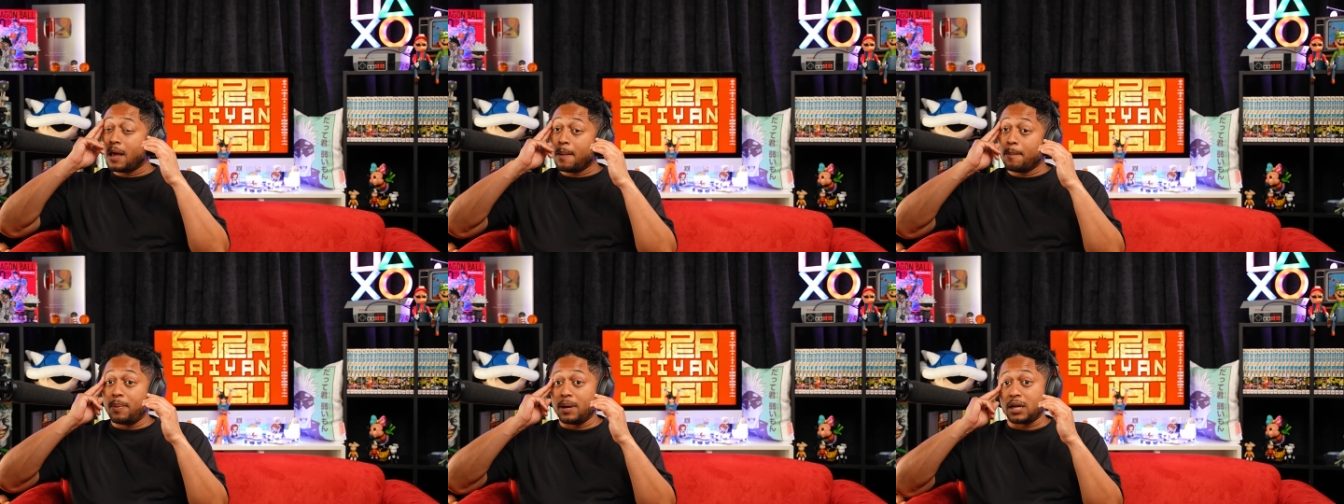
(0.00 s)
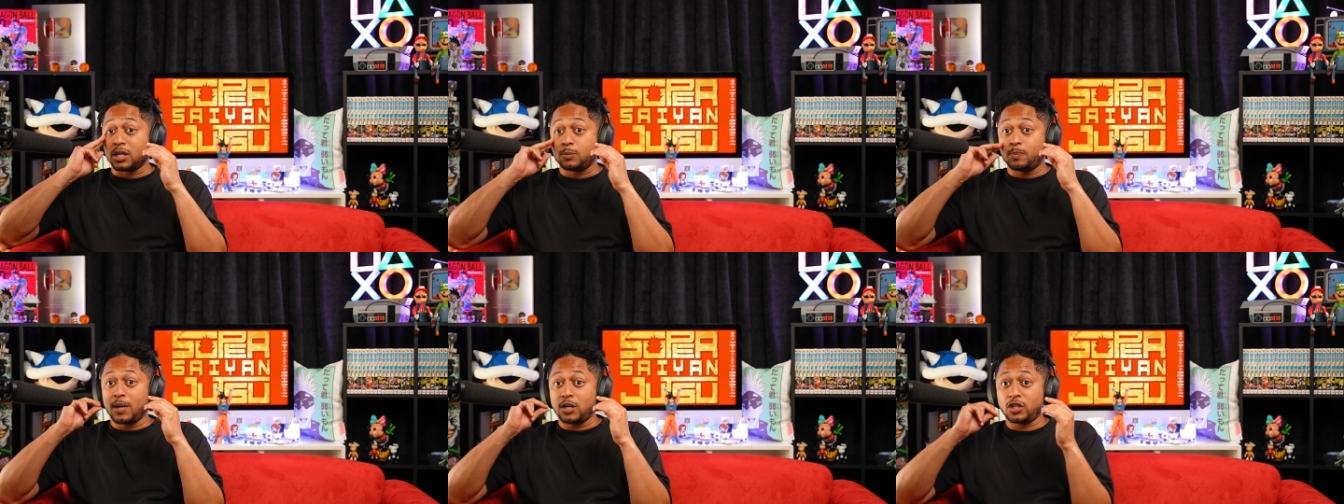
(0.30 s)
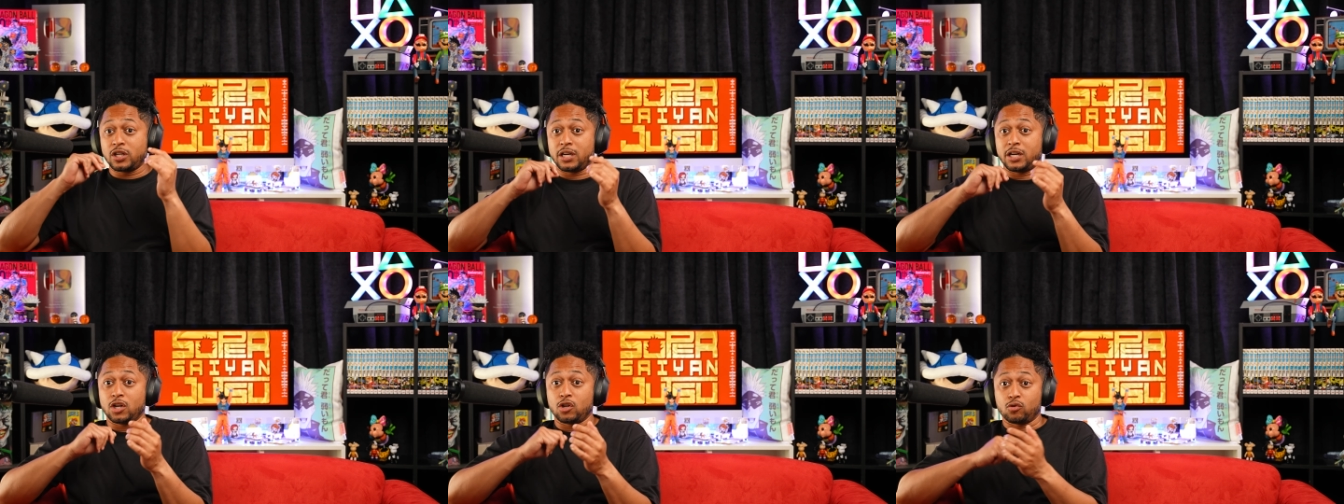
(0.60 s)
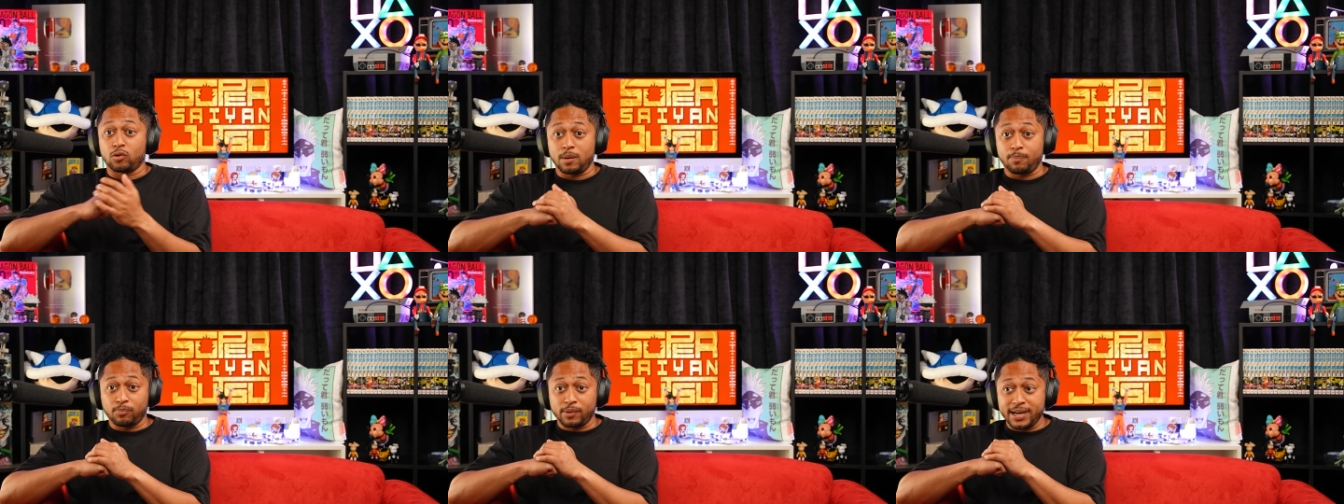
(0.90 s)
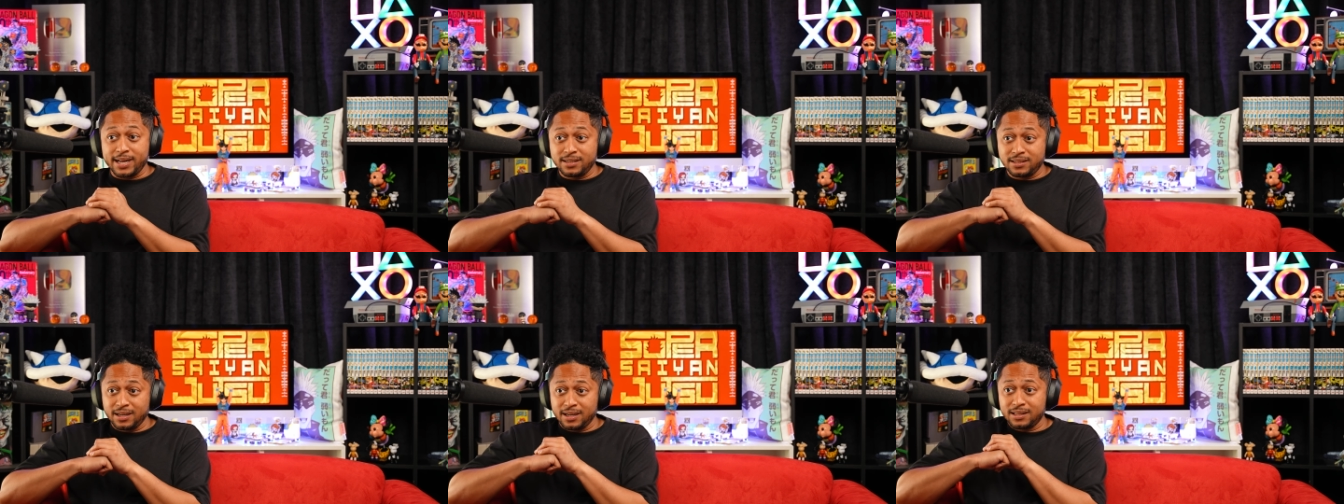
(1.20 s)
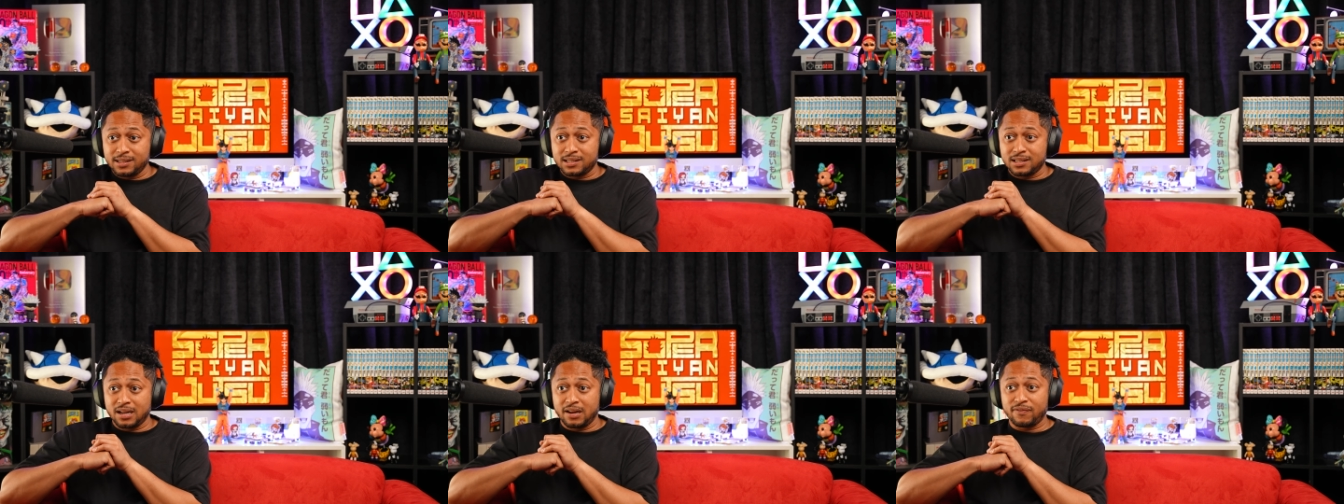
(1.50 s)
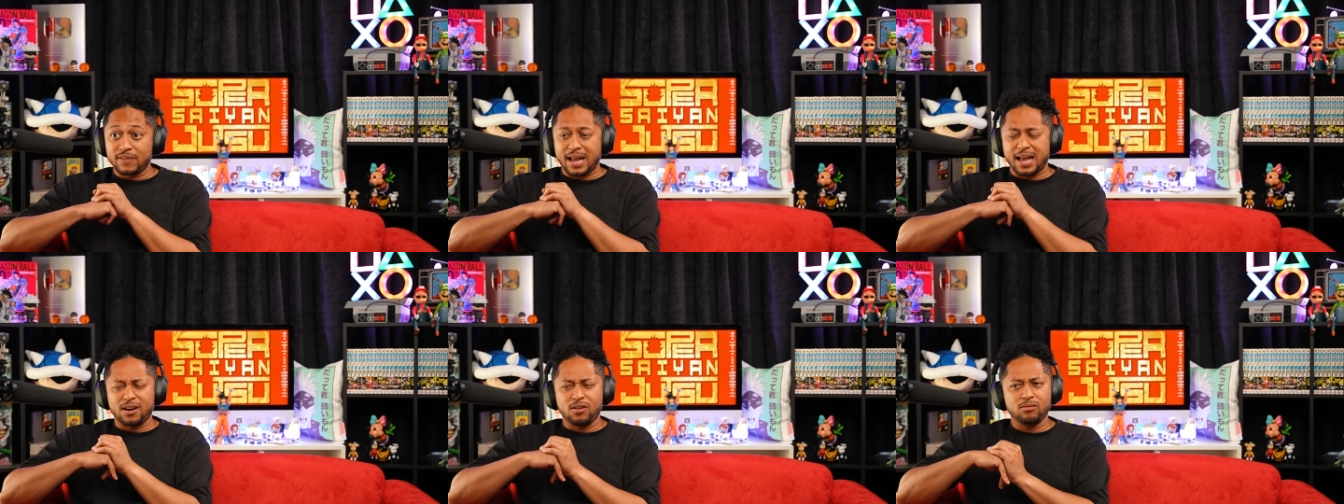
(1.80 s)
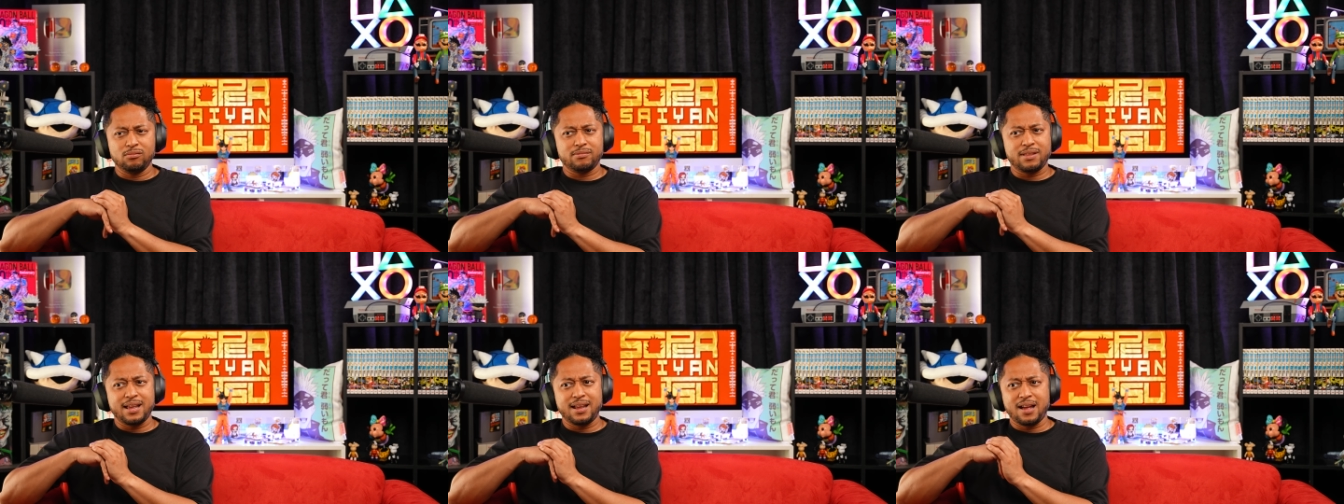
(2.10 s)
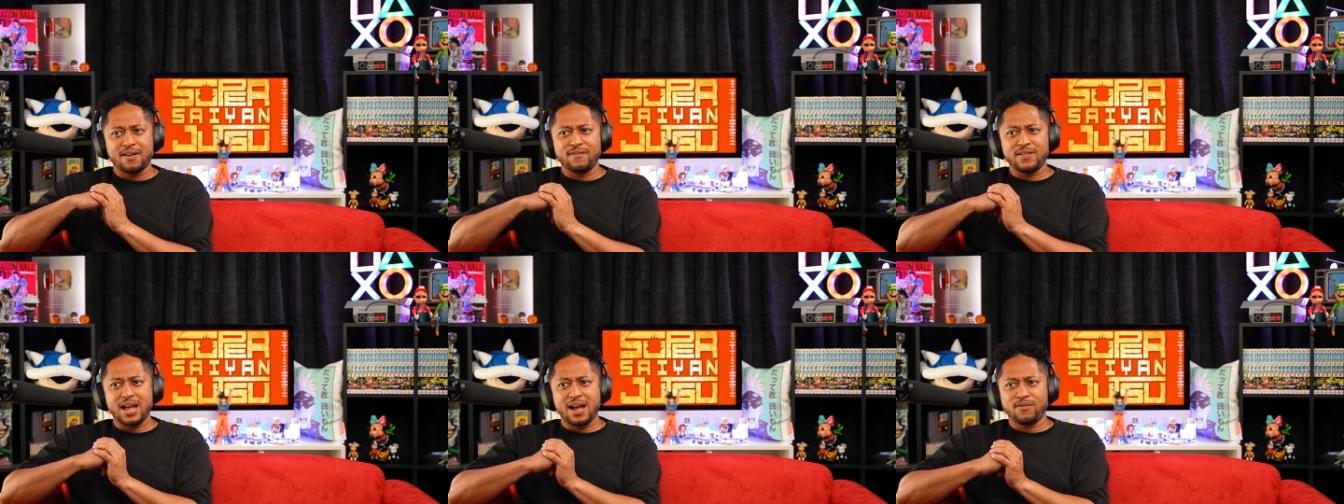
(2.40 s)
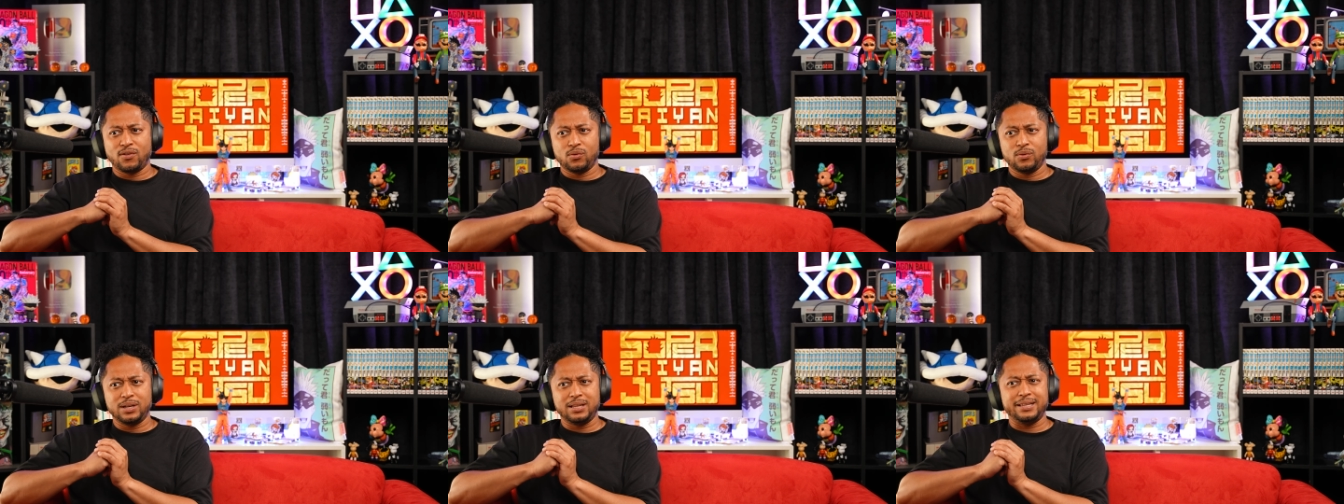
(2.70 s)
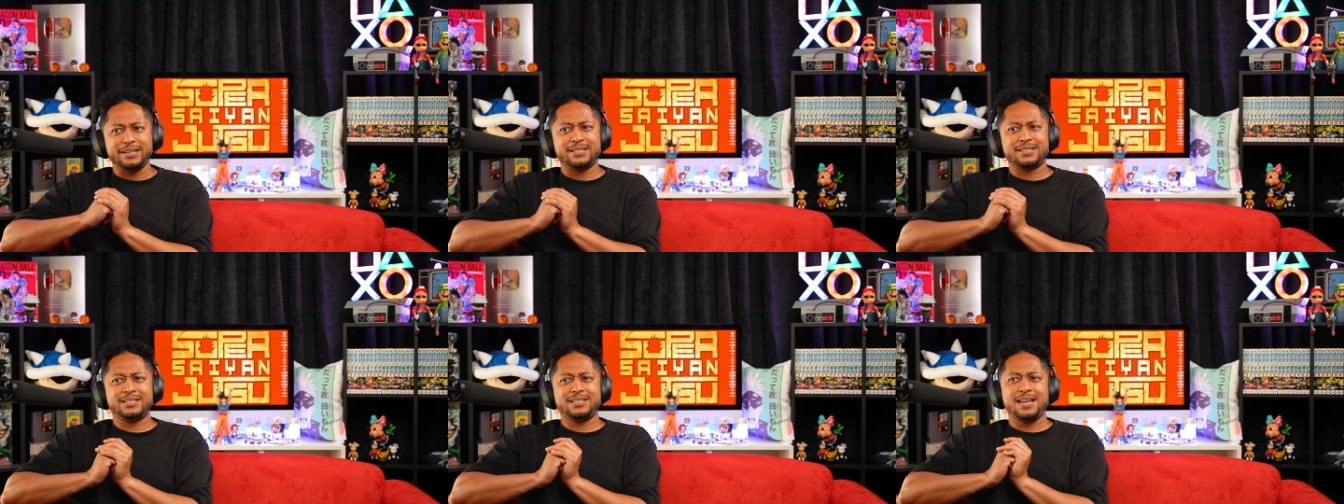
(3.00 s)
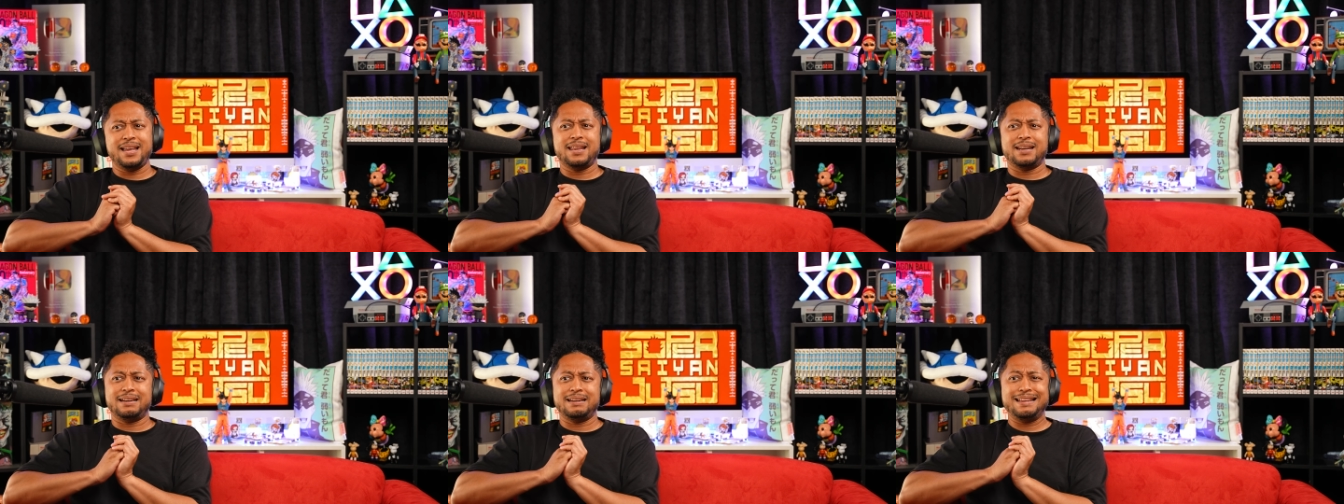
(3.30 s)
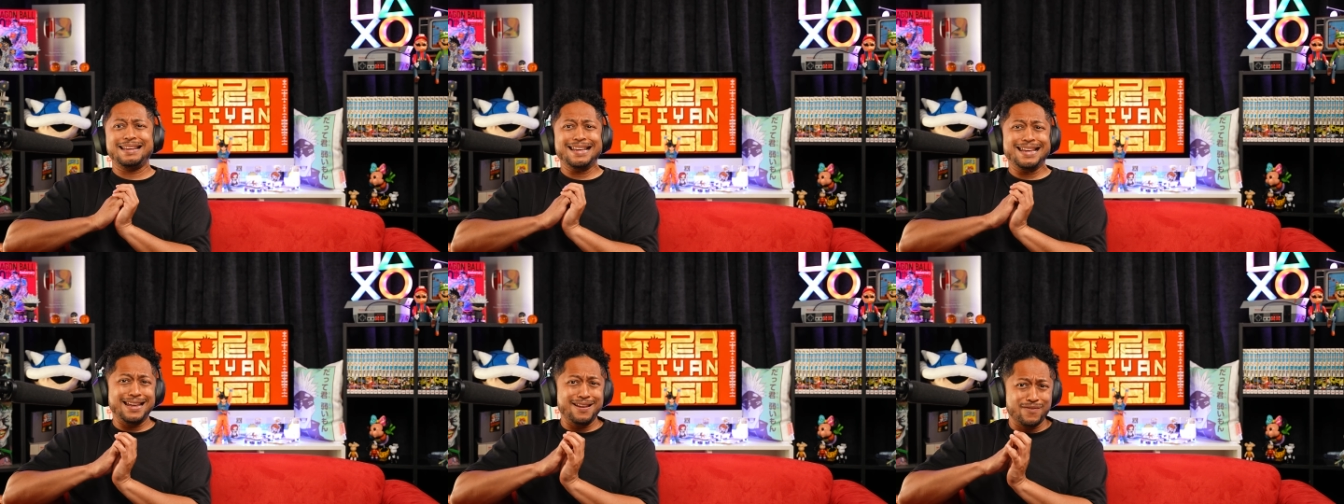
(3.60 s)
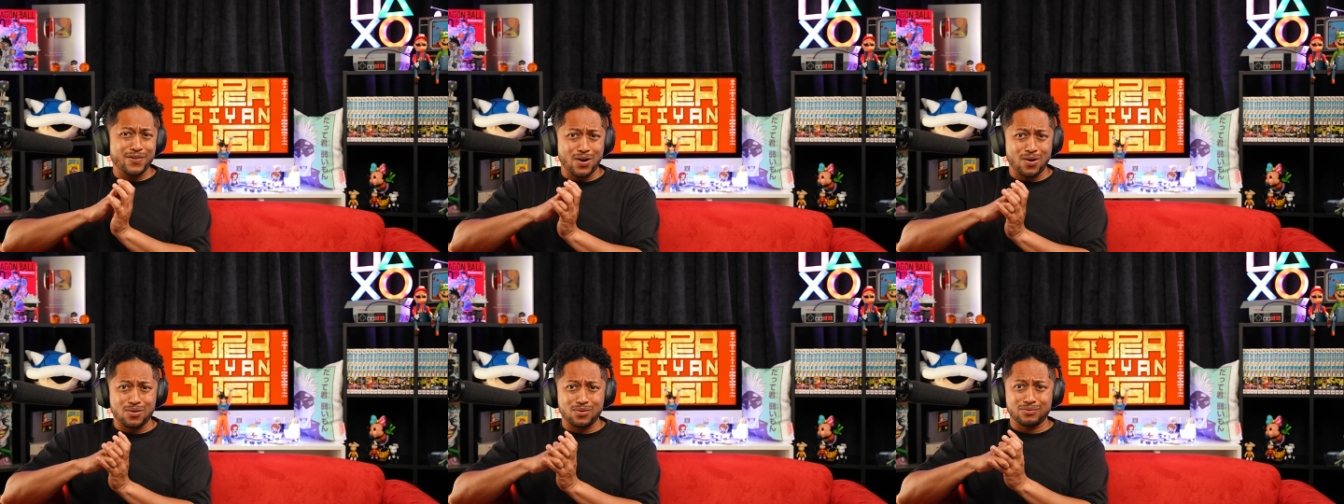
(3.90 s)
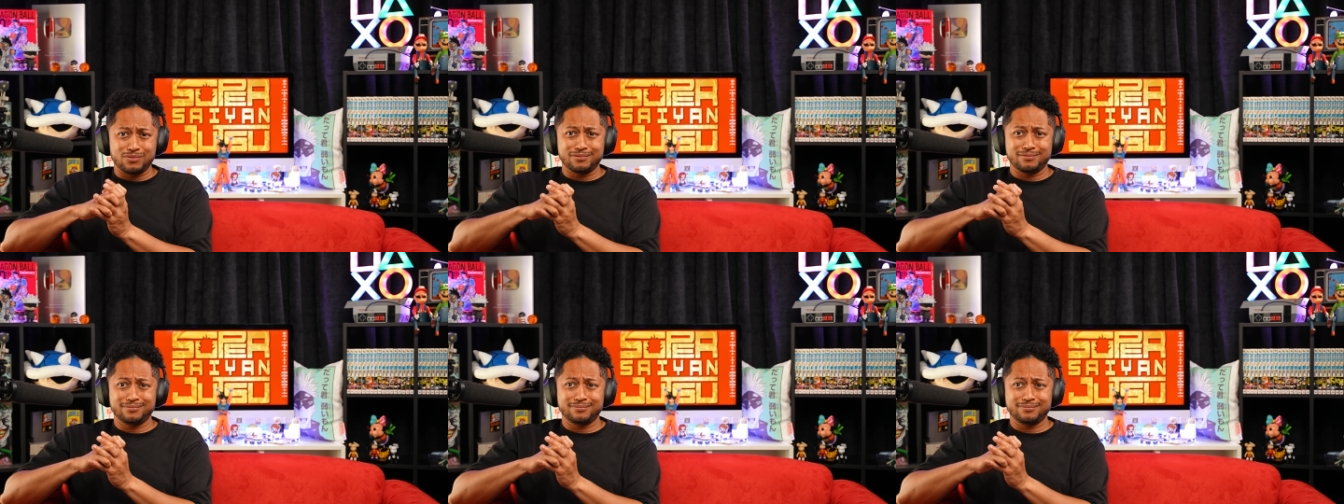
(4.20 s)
but especially in grip racing and stuff, I don't think I've ever really seen an Evo